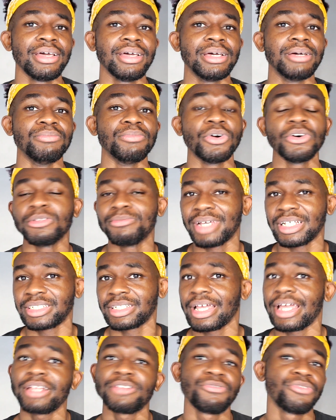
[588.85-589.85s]
on my
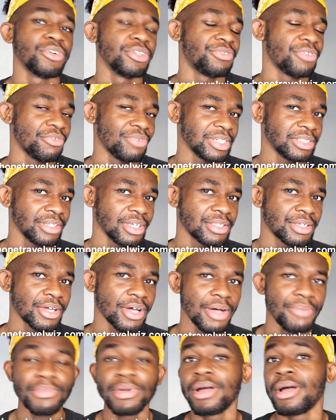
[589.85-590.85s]
site,
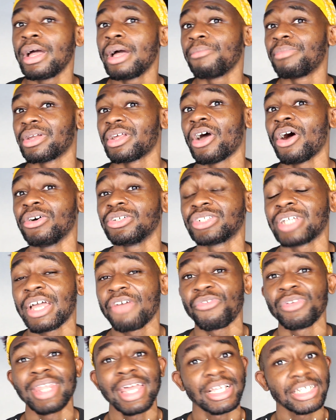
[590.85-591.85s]
phonetravis.com, but I also
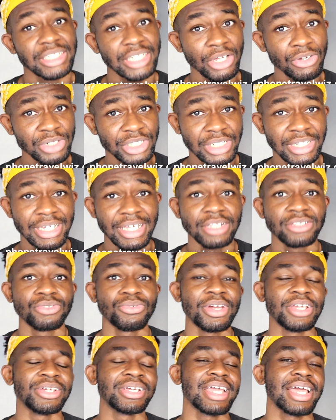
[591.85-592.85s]
have an Excel sheet
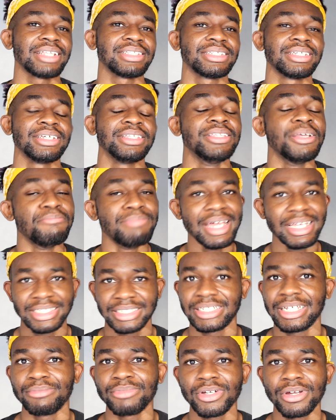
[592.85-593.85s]
where you get the
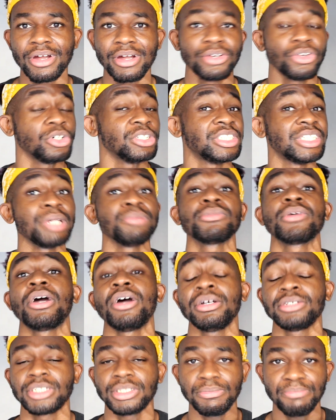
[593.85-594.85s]
best SIM card or SIM
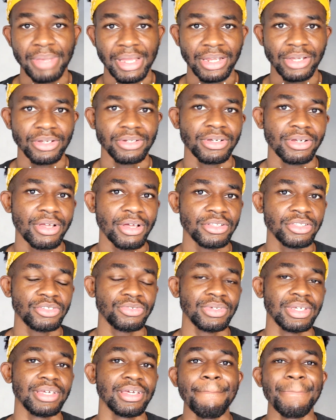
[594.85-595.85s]
cards depending on the
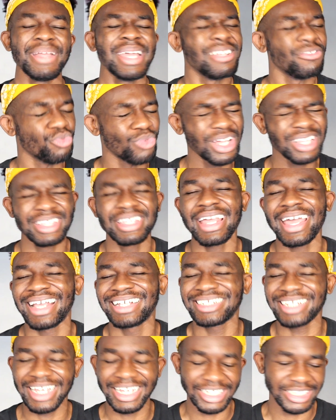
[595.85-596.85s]
country in one
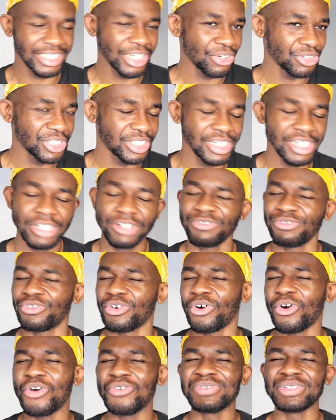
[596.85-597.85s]
nice Excel sheet
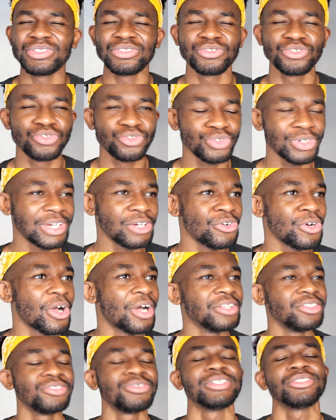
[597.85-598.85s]
for over
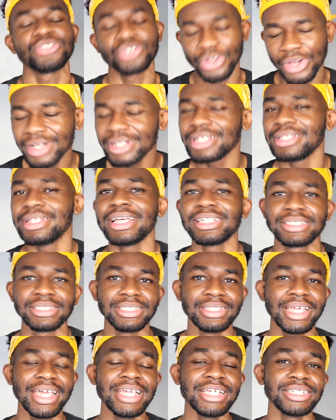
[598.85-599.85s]
230
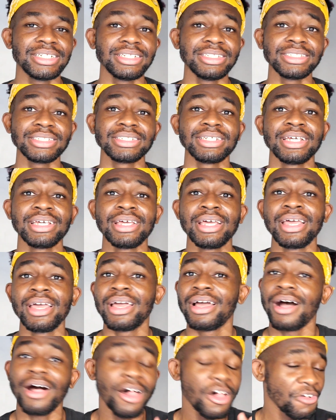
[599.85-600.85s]
destinations,
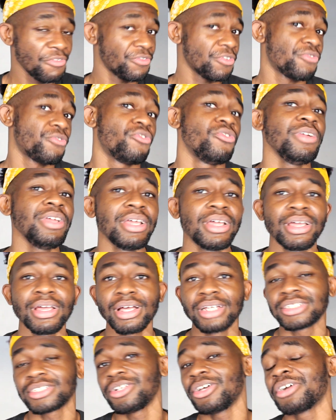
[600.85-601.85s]
all for free
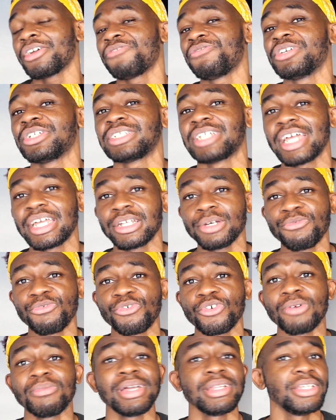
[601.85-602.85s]
as long as you sign up
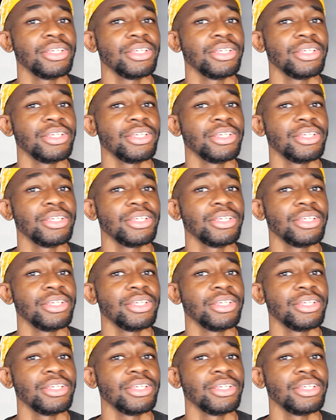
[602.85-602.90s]
for my